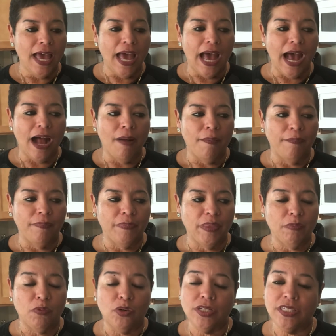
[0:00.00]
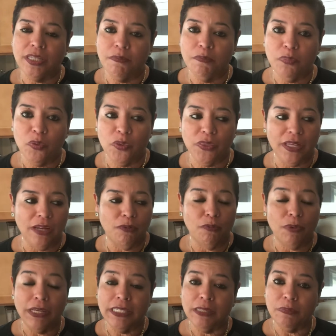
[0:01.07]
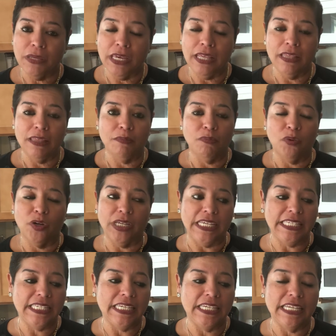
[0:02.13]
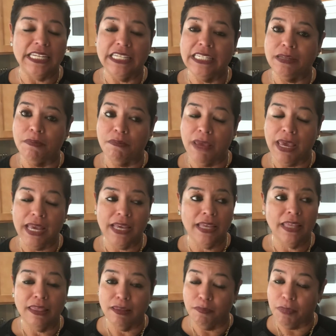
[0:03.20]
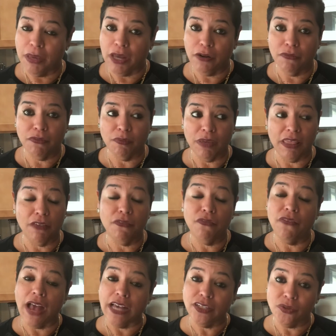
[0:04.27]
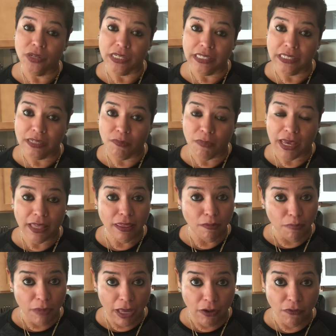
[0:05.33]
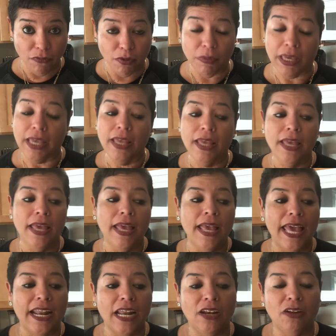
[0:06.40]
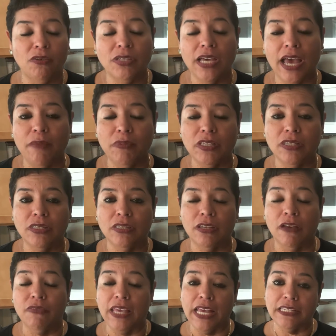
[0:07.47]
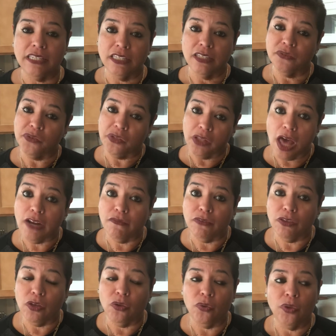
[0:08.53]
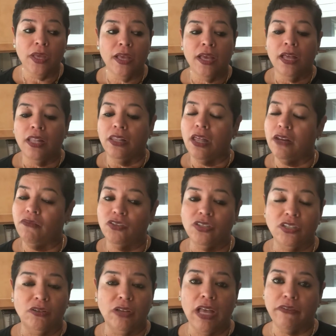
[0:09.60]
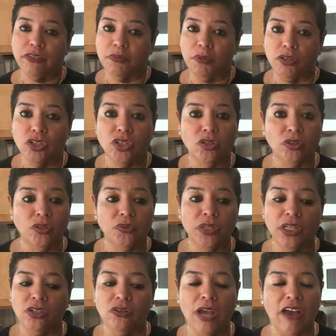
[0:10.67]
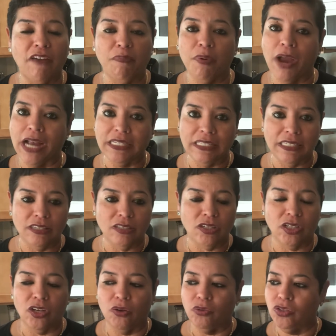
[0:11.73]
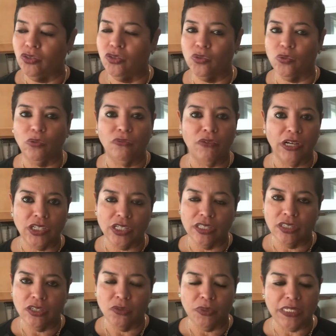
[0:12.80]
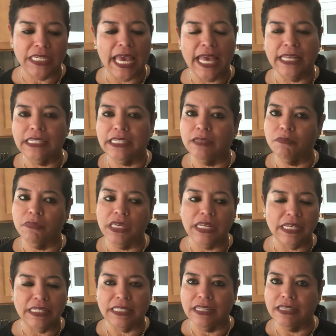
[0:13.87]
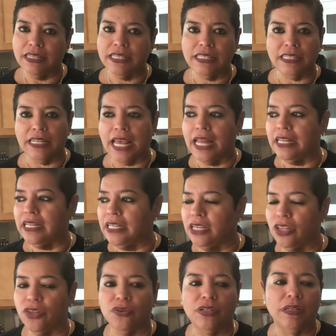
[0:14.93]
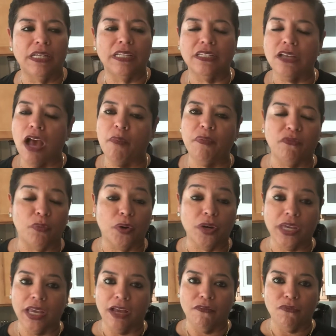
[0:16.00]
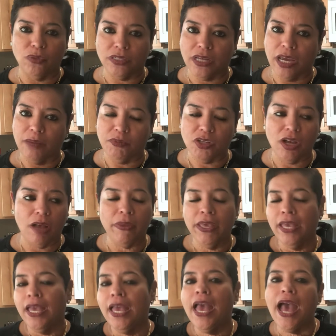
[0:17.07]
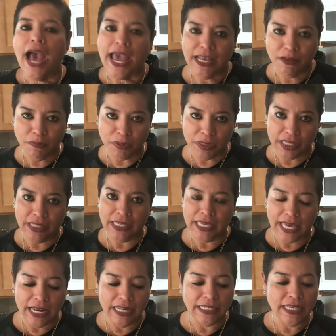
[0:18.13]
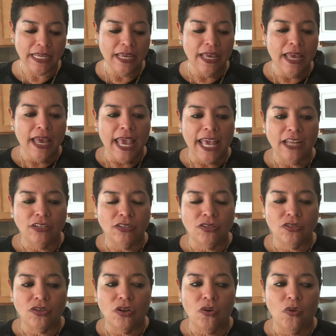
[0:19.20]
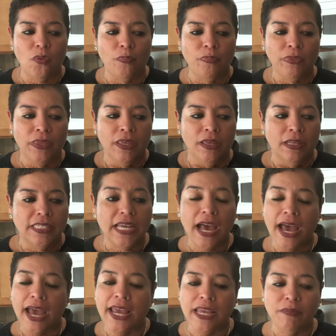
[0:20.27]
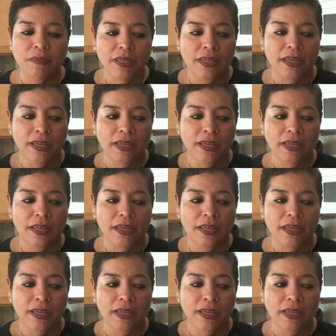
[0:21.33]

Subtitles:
The more simple the recipe, the more easy it is to make, the better for me, the faster it is to make, the better for me. And I know time is of the essence for a lot of you. A lot of you still have small children, you have practices to go to, school functions to attend, and meetings and this and that and the other on top of working a full-time job. I completely get it. And so time